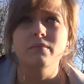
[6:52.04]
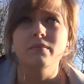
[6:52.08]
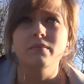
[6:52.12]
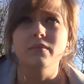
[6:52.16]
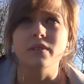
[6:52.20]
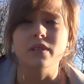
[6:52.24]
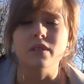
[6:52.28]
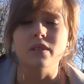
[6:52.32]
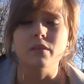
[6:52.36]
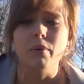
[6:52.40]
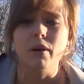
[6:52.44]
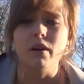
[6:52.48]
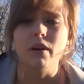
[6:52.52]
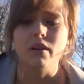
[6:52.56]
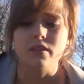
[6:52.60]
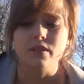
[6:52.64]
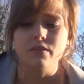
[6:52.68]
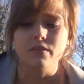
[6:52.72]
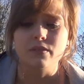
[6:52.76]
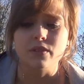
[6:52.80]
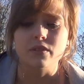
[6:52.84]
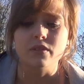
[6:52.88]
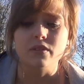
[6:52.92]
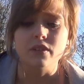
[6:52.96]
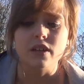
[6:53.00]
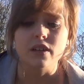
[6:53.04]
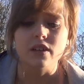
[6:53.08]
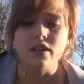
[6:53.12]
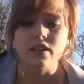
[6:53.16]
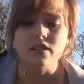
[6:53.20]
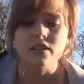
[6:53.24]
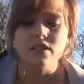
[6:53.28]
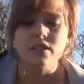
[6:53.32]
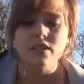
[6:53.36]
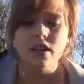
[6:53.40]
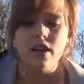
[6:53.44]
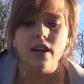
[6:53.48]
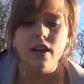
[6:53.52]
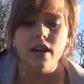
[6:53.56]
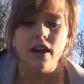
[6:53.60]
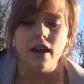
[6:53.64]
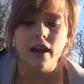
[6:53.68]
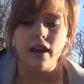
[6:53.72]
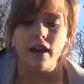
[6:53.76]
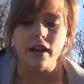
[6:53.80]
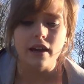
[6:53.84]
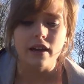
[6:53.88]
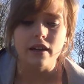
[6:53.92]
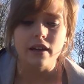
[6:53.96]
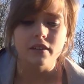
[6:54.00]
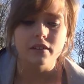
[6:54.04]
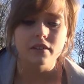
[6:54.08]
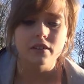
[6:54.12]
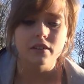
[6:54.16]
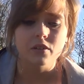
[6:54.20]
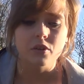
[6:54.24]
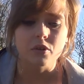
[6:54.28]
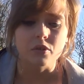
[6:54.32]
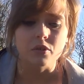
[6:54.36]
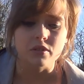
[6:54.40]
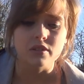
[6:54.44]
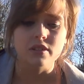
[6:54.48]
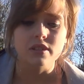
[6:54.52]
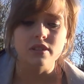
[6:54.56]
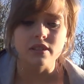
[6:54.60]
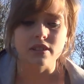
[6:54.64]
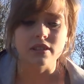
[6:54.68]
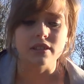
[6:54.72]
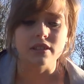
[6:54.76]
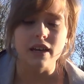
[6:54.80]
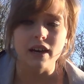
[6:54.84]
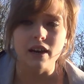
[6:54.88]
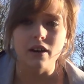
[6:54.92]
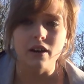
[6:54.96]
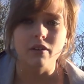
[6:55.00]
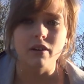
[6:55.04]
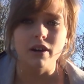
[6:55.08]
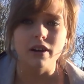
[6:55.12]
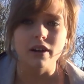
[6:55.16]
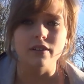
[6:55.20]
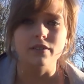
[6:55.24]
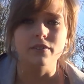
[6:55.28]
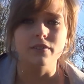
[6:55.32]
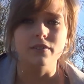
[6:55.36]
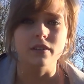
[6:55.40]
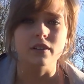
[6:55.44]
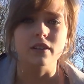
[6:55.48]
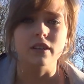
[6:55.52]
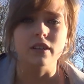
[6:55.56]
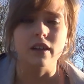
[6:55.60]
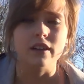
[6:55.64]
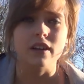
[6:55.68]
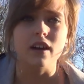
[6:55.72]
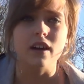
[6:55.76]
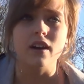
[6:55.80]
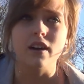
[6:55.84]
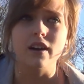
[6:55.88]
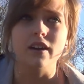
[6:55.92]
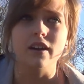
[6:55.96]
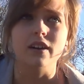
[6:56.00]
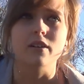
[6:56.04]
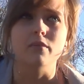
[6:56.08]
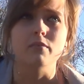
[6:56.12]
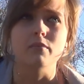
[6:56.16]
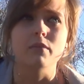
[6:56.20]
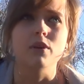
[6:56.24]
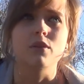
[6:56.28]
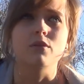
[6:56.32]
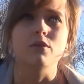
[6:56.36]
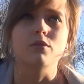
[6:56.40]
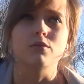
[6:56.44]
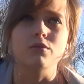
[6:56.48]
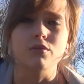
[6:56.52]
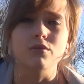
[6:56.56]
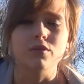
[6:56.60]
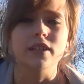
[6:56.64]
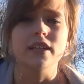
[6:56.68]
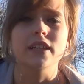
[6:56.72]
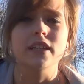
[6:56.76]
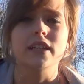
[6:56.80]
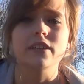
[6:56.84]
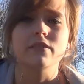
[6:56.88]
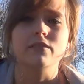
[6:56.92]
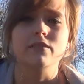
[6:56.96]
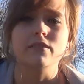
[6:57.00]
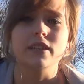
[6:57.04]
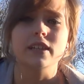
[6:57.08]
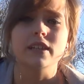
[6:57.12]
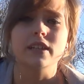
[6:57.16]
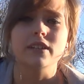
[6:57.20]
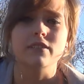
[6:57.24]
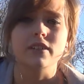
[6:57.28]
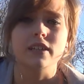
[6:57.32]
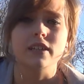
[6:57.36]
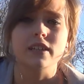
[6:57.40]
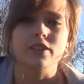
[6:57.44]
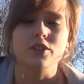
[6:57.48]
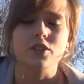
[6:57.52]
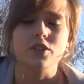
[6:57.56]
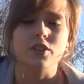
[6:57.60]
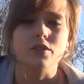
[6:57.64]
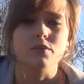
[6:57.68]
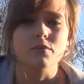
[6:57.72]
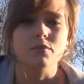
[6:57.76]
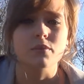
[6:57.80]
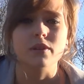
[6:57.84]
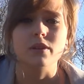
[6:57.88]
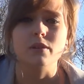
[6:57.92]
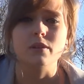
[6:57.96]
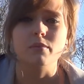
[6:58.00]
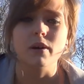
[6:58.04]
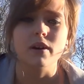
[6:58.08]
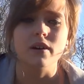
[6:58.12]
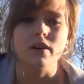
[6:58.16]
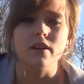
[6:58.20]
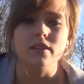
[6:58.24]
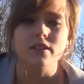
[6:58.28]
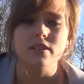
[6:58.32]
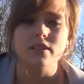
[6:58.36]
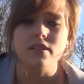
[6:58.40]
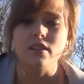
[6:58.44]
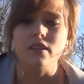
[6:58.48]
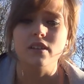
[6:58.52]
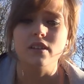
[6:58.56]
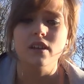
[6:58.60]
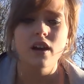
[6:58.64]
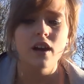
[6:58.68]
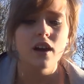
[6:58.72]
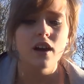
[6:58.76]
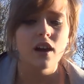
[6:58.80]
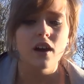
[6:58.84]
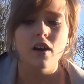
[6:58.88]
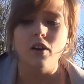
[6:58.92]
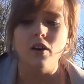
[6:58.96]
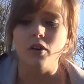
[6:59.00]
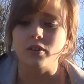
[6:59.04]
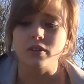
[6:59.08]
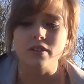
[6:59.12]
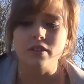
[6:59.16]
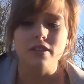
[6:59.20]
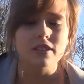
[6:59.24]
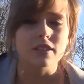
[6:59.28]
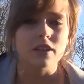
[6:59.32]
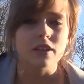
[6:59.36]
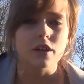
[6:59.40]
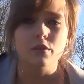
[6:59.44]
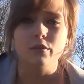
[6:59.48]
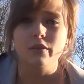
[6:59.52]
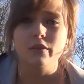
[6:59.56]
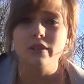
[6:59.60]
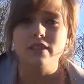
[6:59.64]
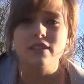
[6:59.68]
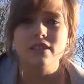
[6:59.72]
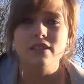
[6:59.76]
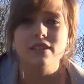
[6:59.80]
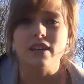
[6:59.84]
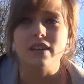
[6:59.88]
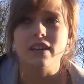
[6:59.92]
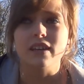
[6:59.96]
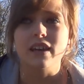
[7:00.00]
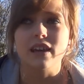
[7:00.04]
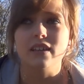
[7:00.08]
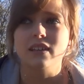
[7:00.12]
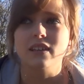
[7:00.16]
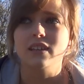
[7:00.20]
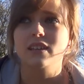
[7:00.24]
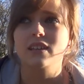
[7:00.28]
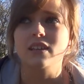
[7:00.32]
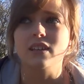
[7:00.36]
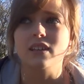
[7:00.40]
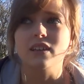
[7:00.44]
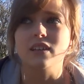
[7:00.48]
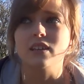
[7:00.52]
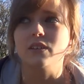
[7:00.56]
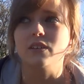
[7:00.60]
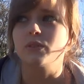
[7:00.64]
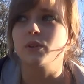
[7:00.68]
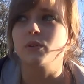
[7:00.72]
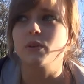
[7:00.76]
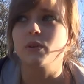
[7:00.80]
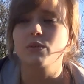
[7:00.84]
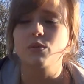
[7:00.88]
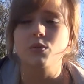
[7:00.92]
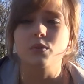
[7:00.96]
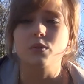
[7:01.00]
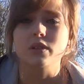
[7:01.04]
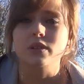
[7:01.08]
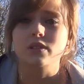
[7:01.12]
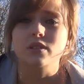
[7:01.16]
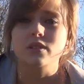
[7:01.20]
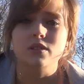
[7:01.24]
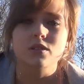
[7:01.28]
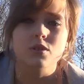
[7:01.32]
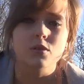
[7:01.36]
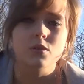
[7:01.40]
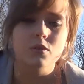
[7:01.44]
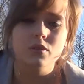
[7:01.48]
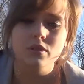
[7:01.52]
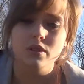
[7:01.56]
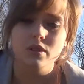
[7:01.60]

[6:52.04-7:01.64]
in the past few years, and honestly now I feel like I am a really, really, really trustworthy person. Honestly, I wouldn't say anything. If you ever wanted to talk